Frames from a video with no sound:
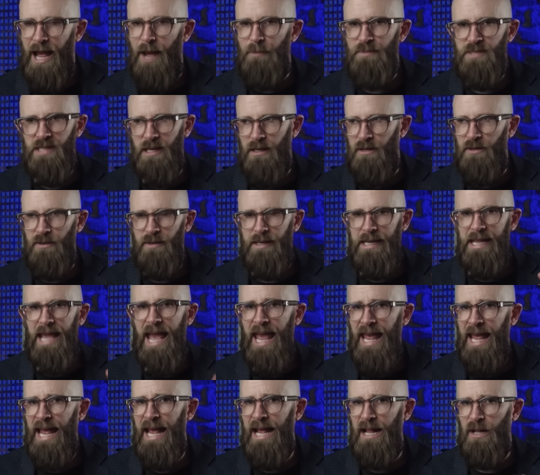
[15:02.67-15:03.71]
absolutely
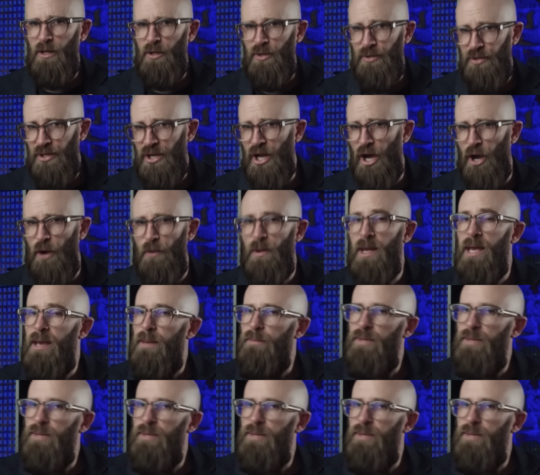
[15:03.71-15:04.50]
hell no.